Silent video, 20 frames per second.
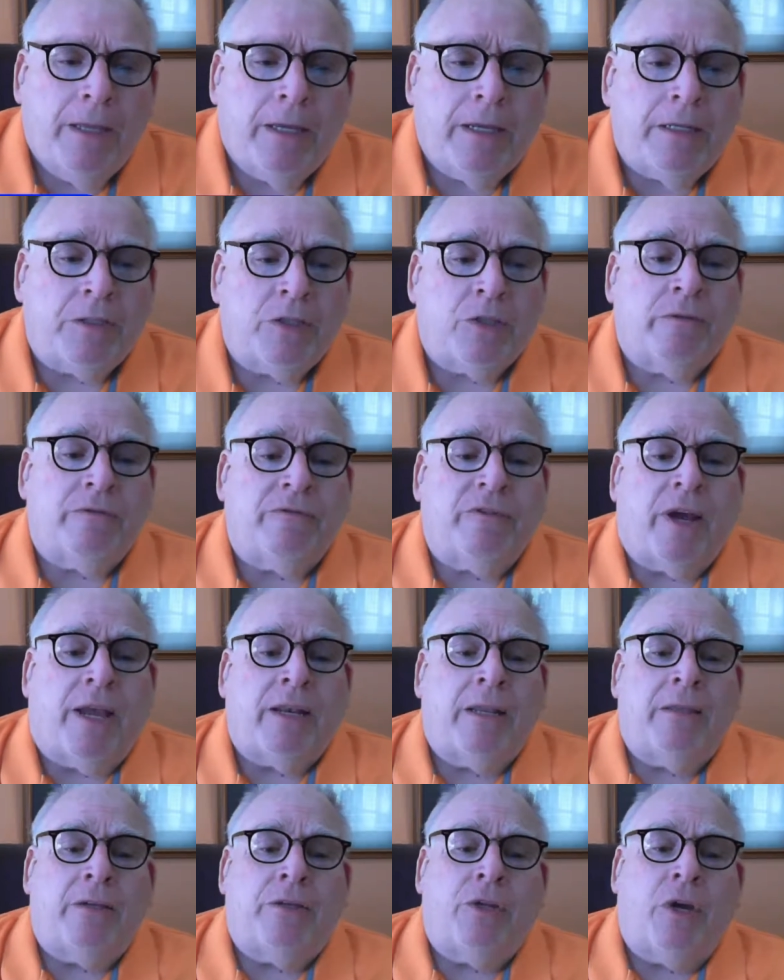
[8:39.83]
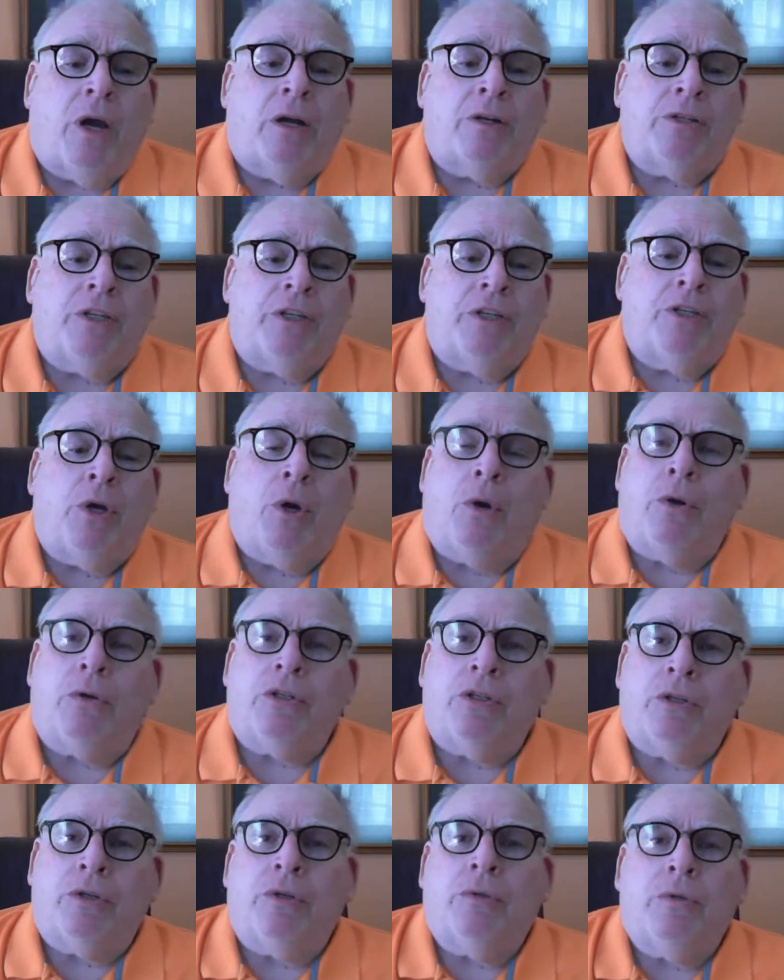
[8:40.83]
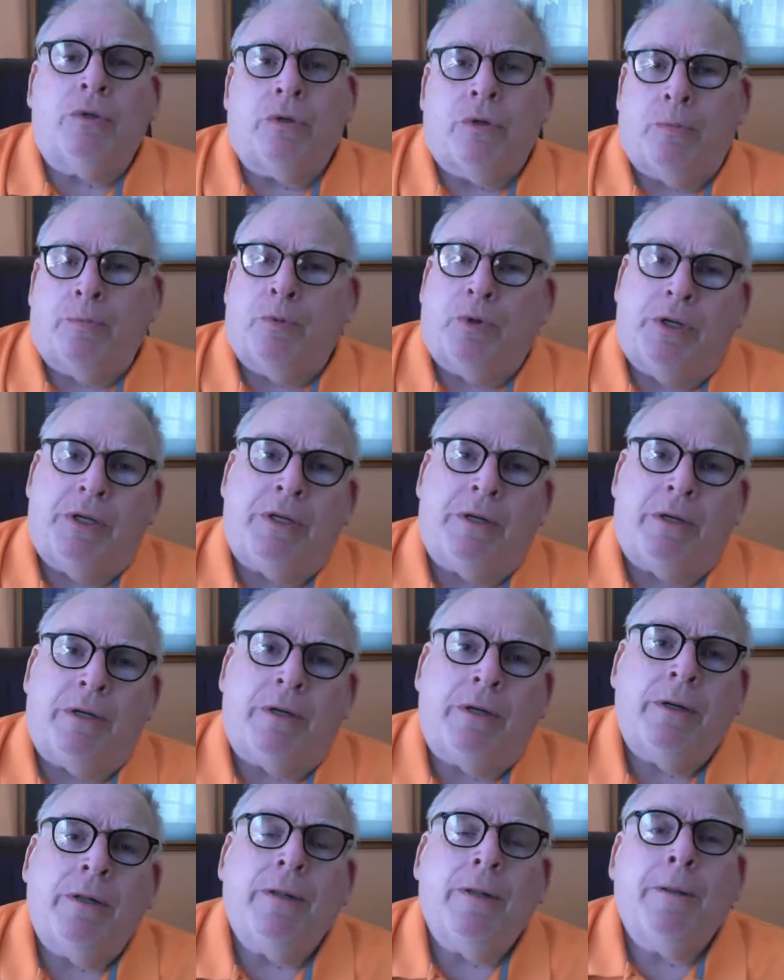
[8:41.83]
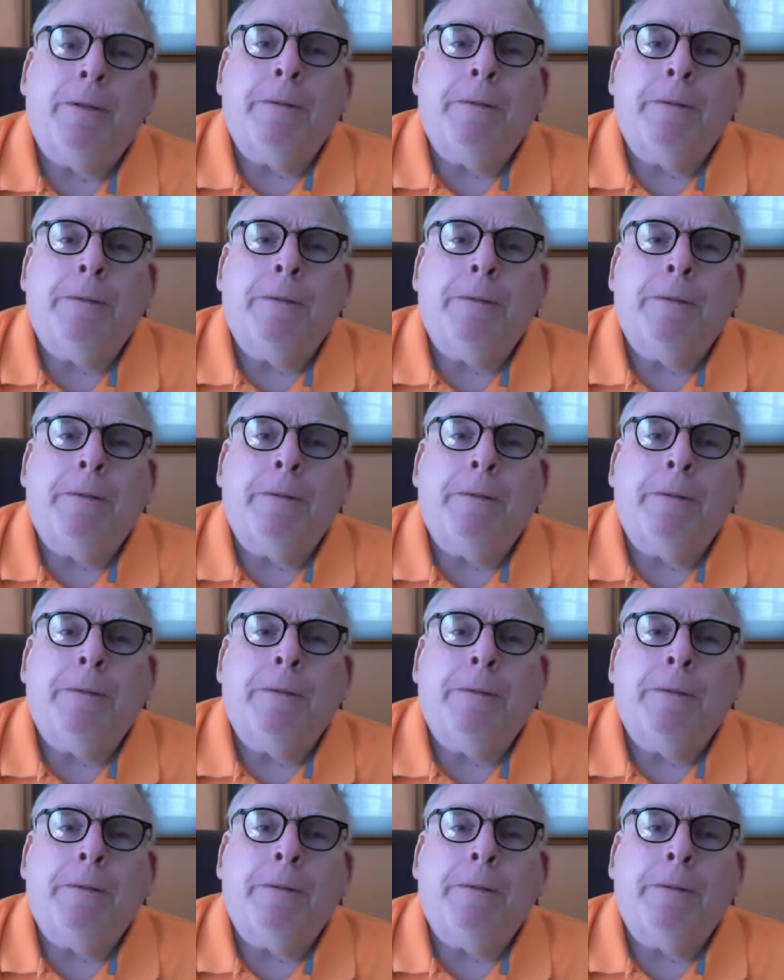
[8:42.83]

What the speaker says: And so finally, the dog did go to her breeder,